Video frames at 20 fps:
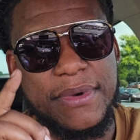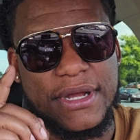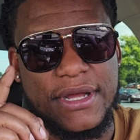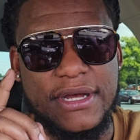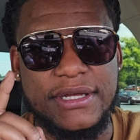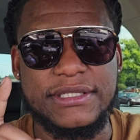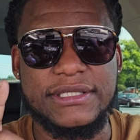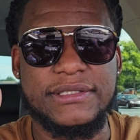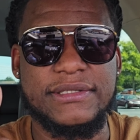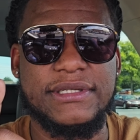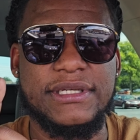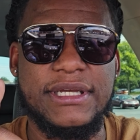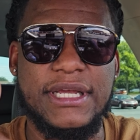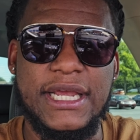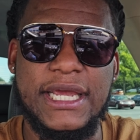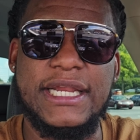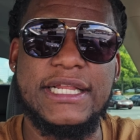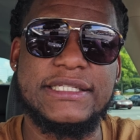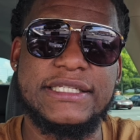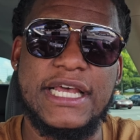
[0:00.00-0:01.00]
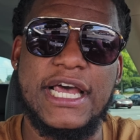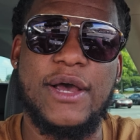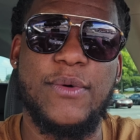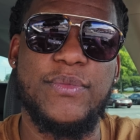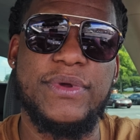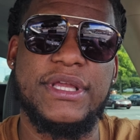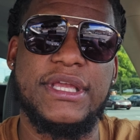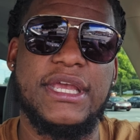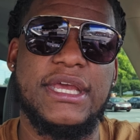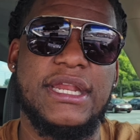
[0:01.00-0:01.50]
because
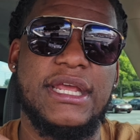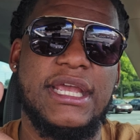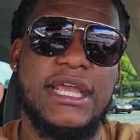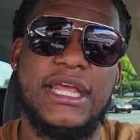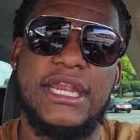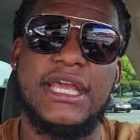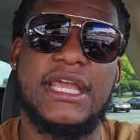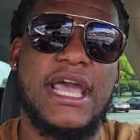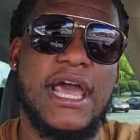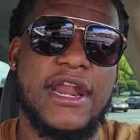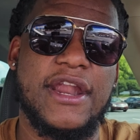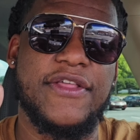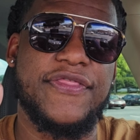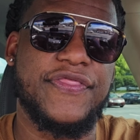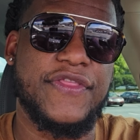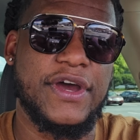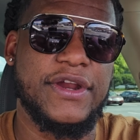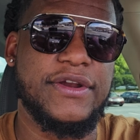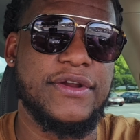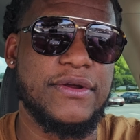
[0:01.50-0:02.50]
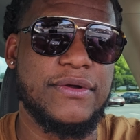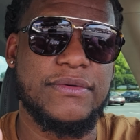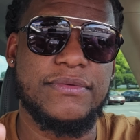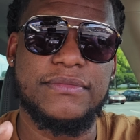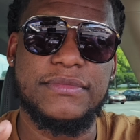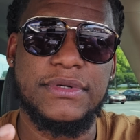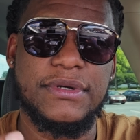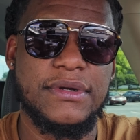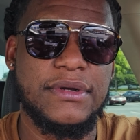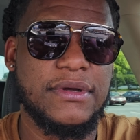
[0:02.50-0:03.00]
anytime we get any kind of thunder,
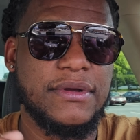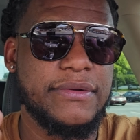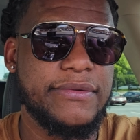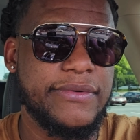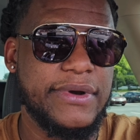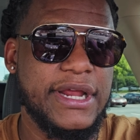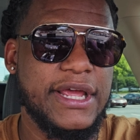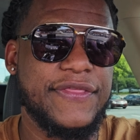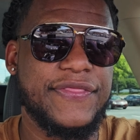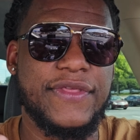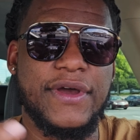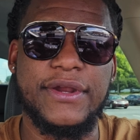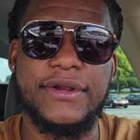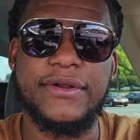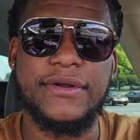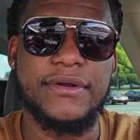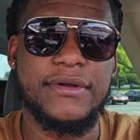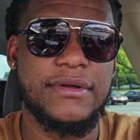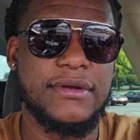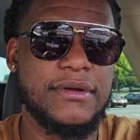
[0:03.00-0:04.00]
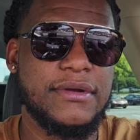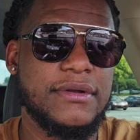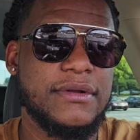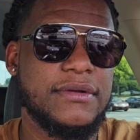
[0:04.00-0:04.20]
red thunder,